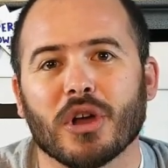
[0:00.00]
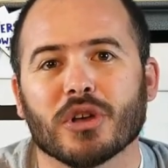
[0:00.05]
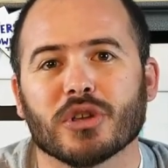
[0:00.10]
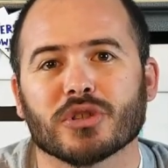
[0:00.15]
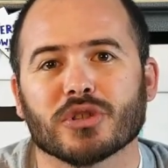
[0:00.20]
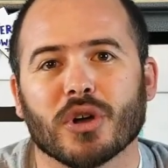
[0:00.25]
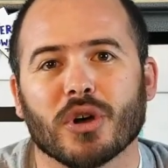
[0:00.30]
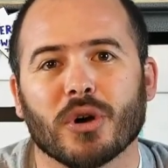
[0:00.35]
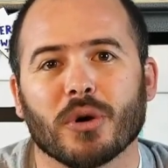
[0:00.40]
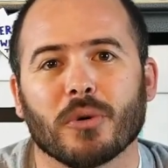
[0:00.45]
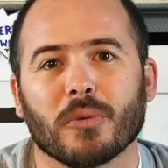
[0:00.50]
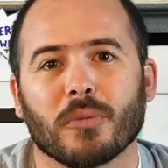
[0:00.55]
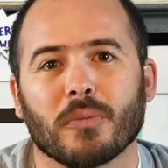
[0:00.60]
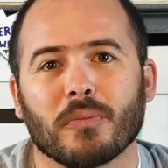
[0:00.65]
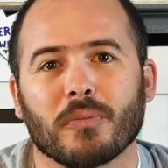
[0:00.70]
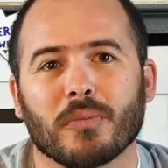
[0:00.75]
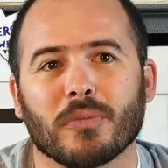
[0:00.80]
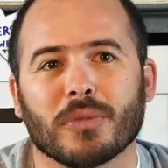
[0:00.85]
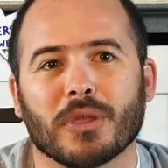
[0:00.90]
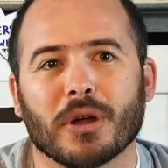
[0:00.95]
So
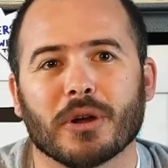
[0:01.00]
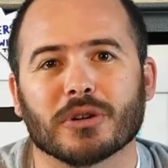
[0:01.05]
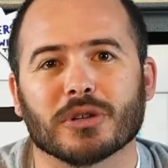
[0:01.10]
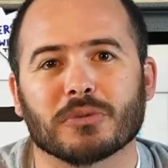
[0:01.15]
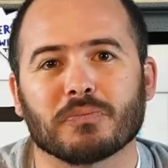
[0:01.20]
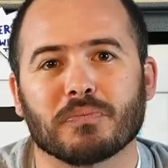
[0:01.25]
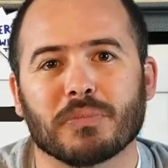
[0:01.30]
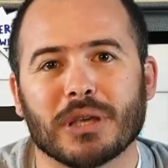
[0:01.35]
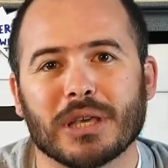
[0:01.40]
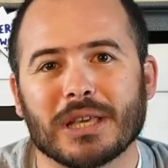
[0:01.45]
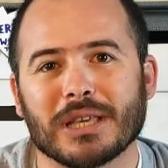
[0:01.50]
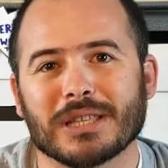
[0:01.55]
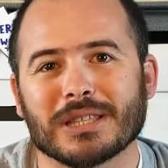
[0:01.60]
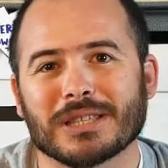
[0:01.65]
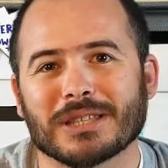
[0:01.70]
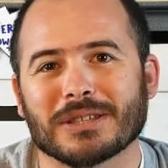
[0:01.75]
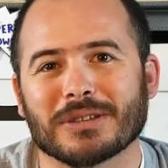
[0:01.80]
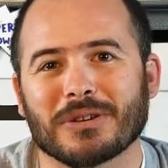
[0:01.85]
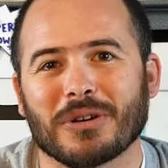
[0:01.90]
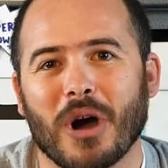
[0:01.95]
there's
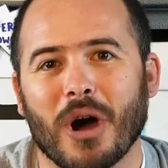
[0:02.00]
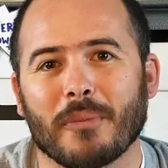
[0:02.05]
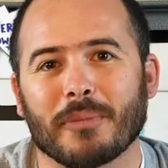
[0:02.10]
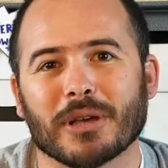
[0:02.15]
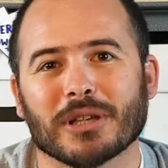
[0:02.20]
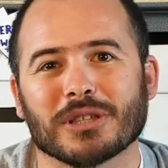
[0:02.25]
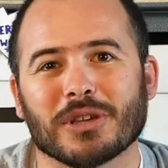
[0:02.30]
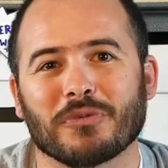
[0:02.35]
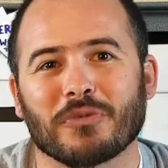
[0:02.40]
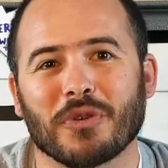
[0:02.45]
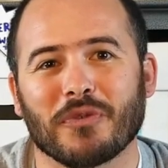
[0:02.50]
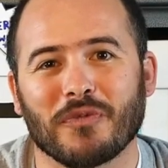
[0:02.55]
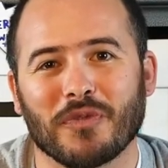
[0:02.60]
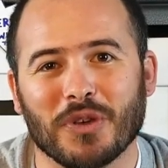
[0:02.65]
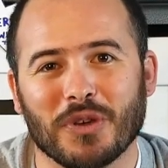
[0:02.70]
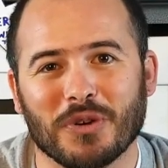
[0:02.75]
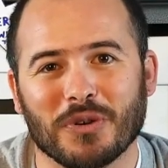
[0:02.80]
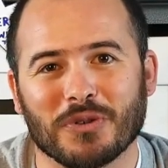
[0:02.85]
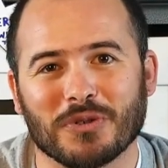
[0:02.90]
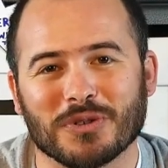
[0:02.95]
Pete's Comics and
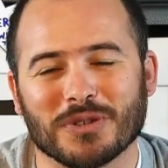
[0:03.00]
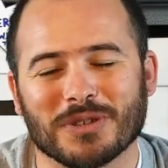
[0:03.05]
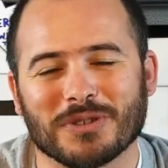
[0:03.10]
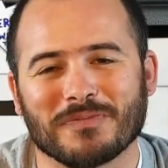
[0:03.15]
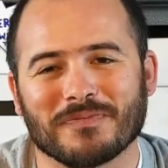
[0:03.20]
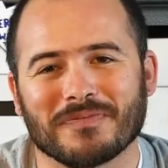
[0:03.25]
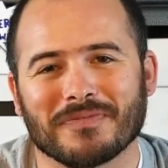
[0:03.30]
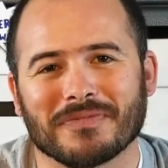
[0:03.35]
Reviews.